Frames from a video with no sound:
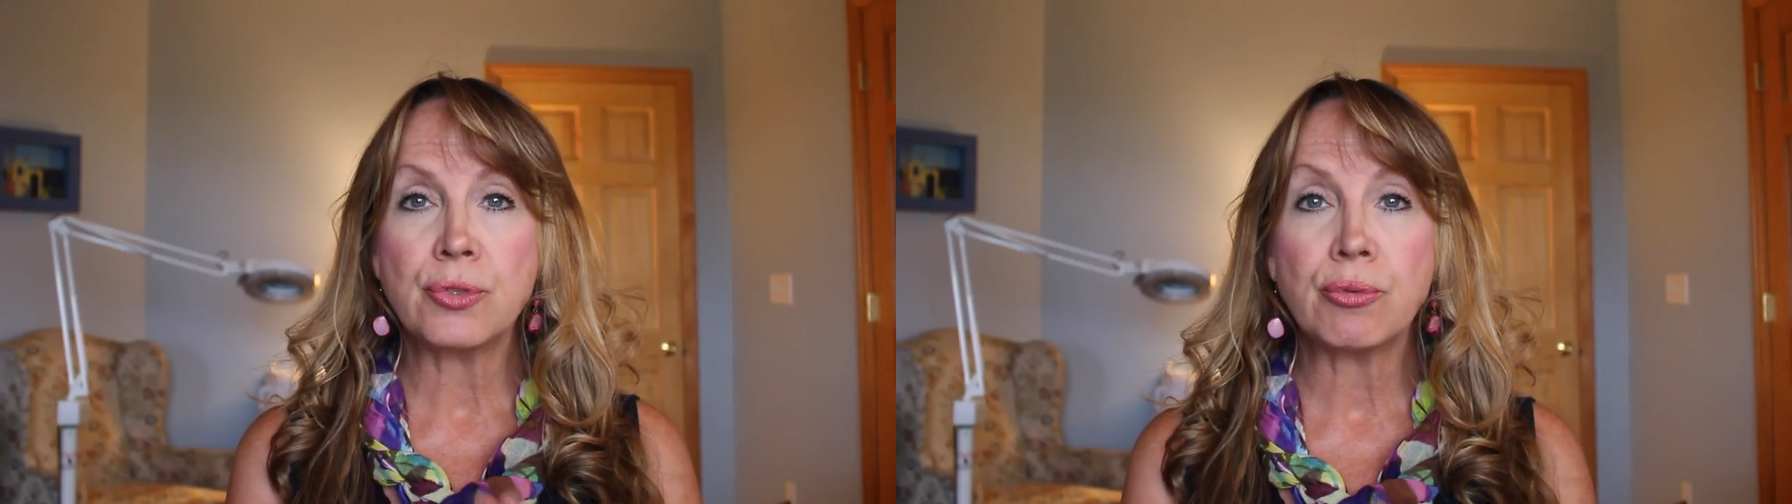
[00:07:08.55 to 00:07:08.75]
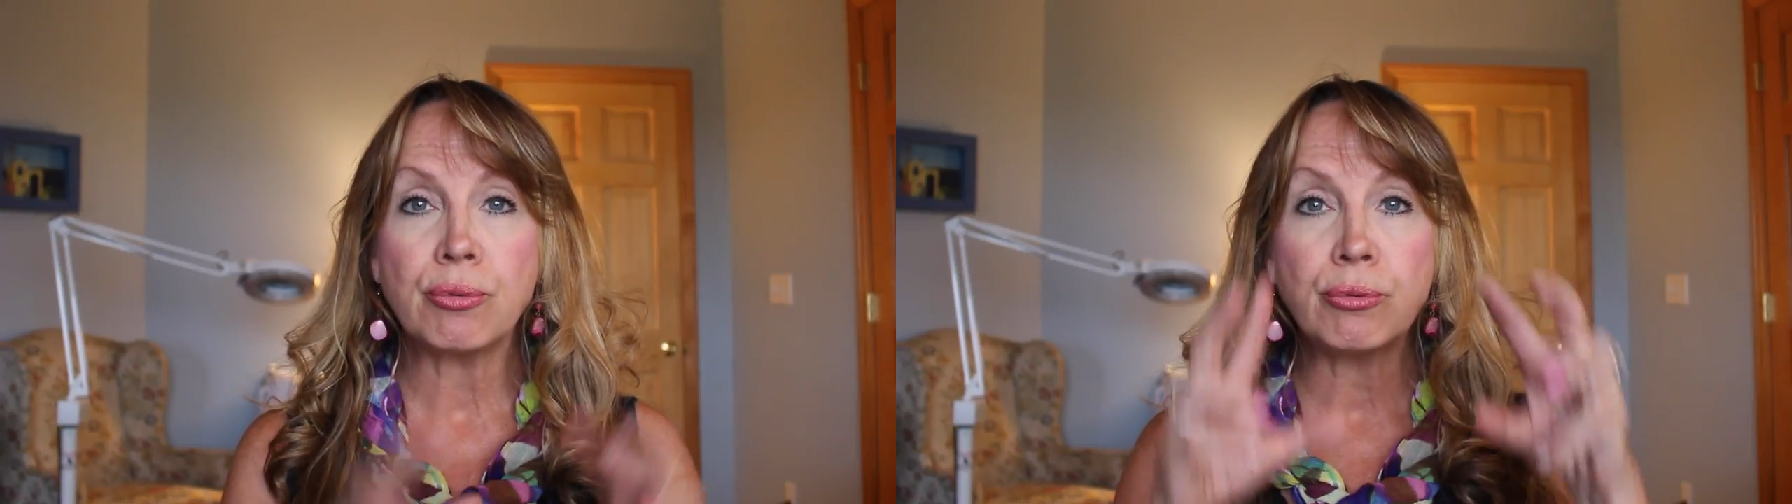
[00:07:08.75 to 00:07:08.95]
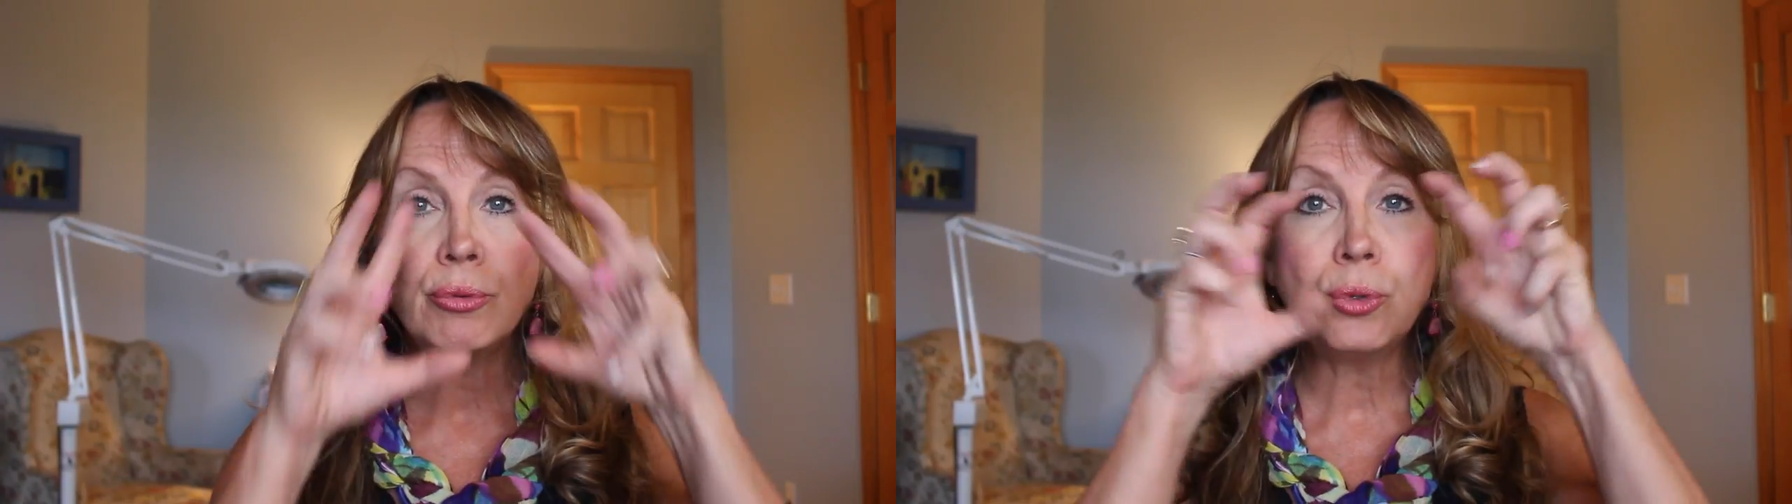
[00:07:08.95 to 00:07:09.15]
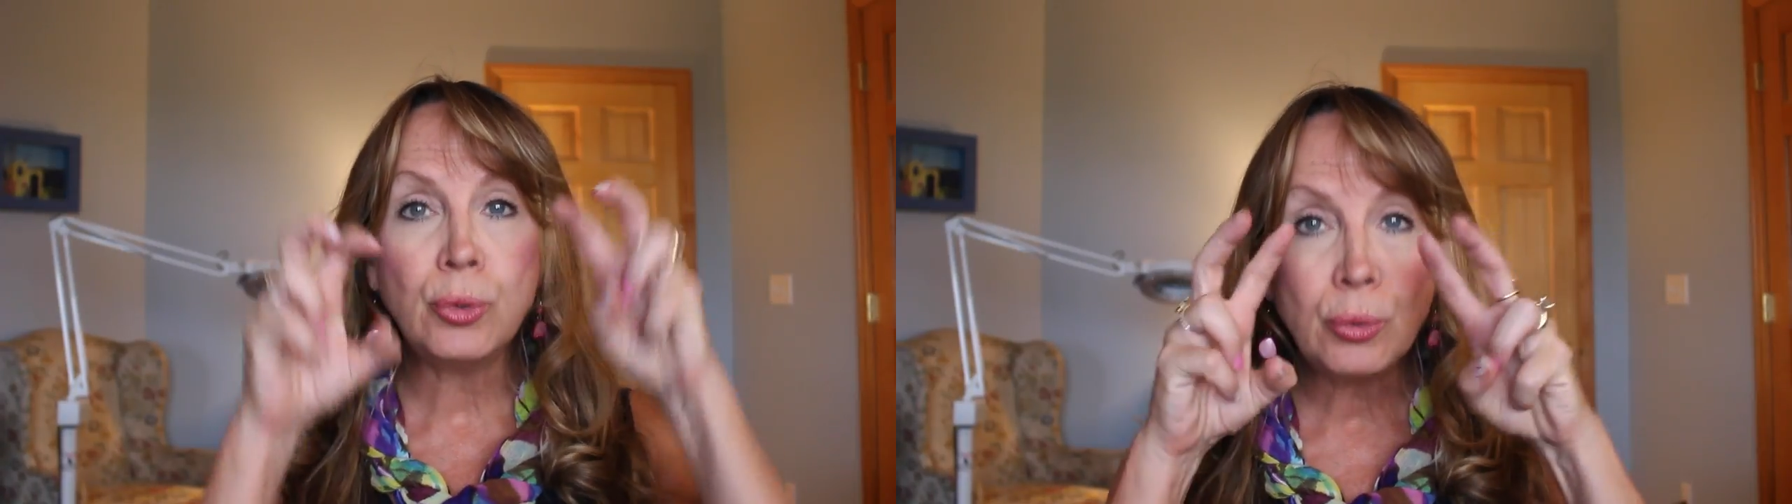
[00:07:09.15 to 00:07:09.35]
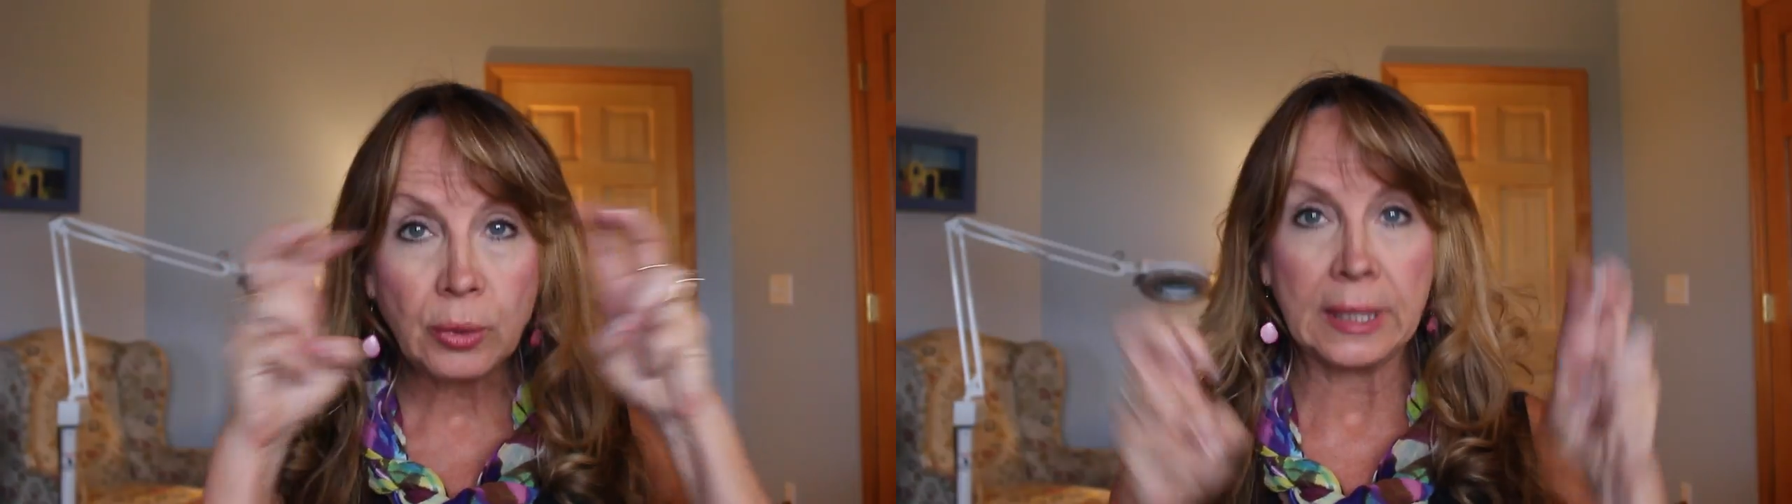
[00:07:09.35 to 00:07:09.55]

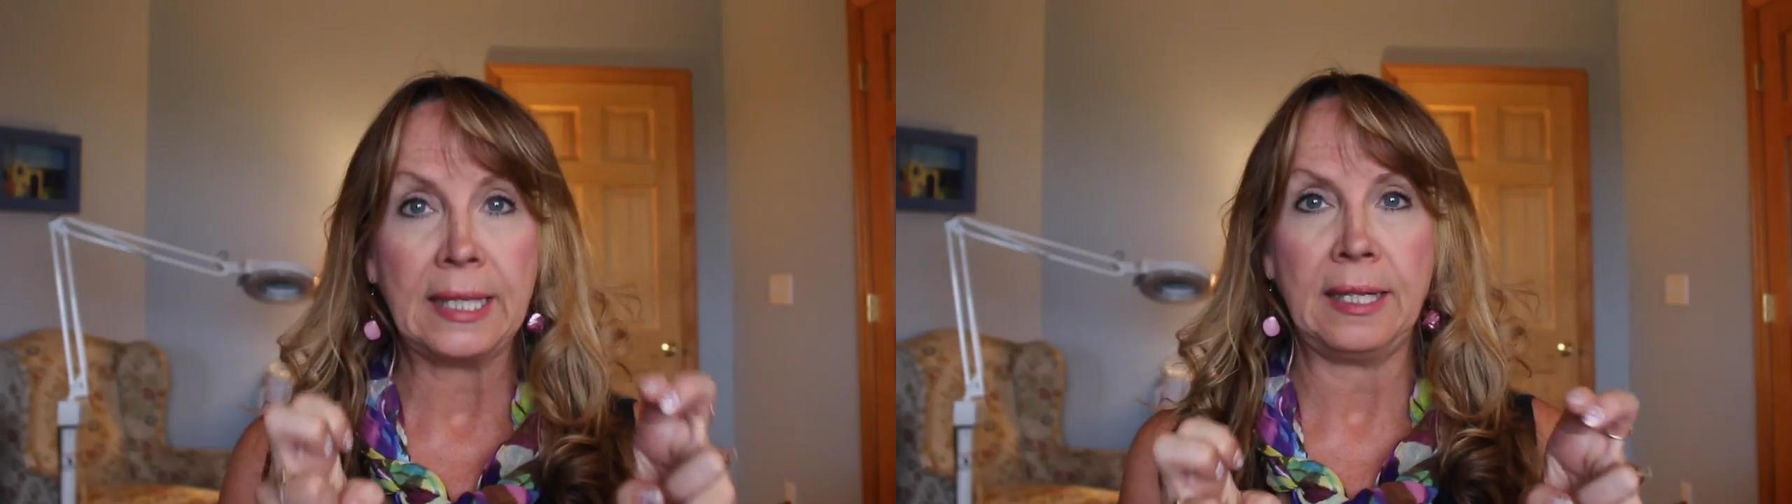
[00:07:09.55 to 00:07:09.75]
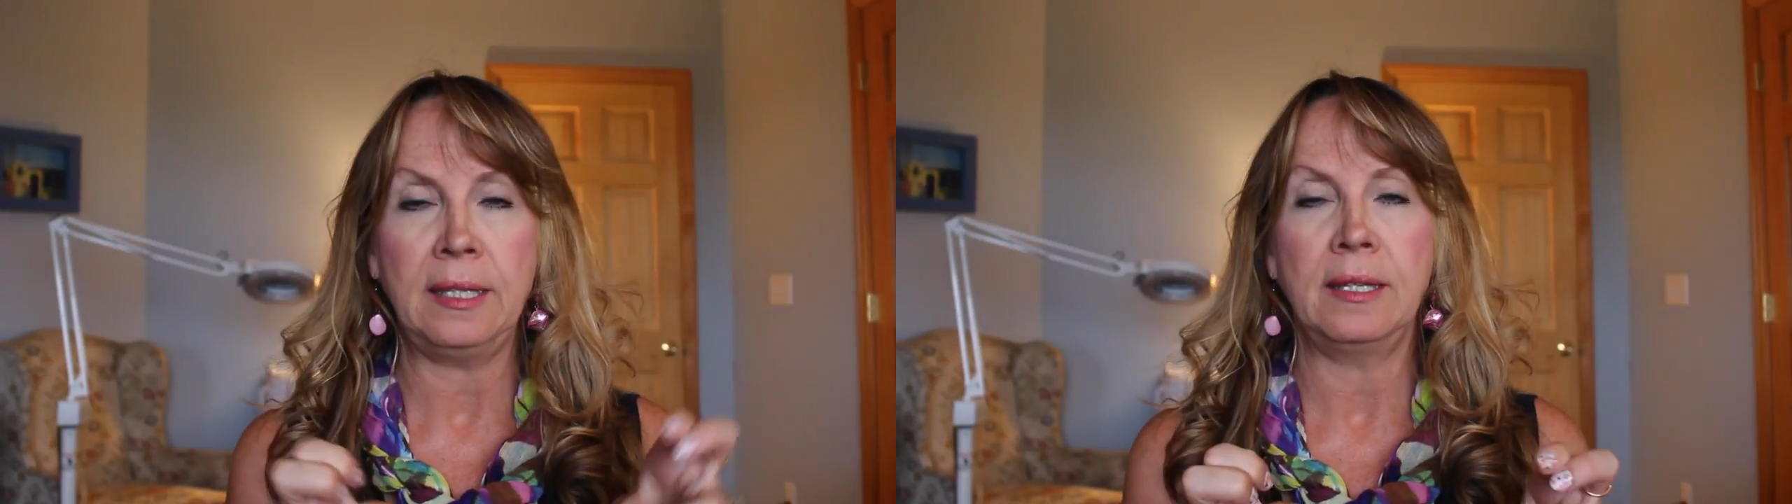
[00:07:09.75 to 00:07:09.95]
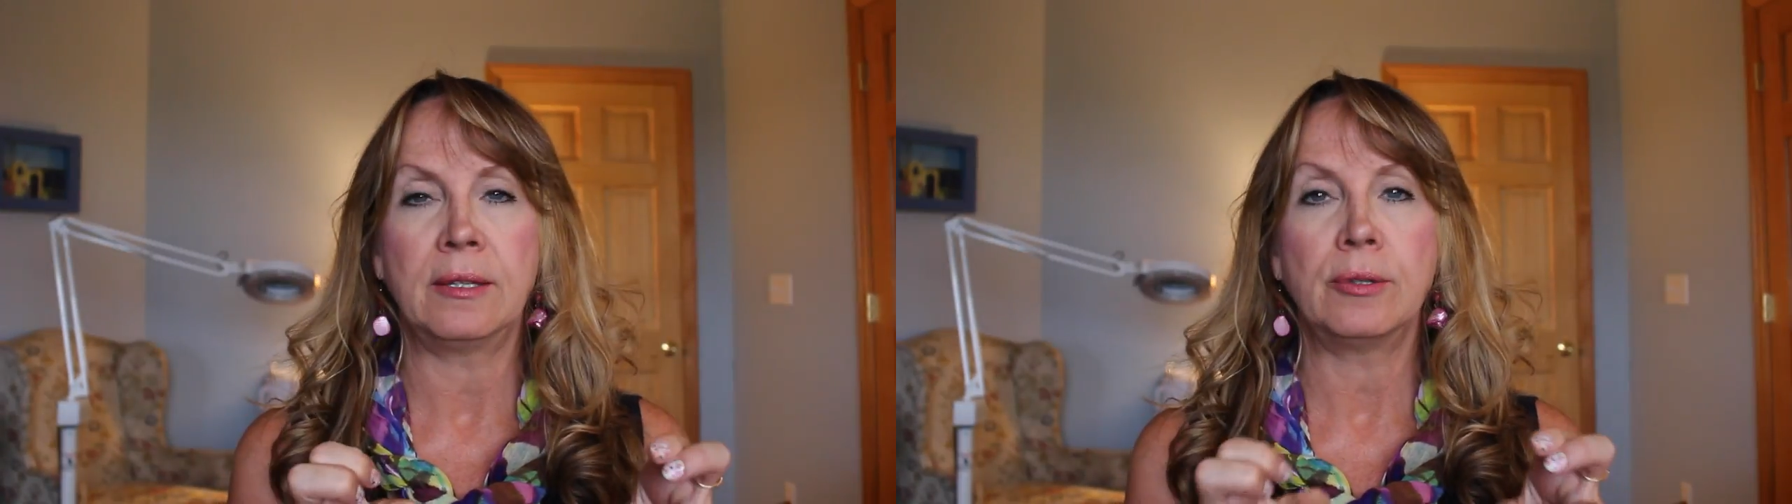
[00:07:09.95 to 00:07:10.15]
truly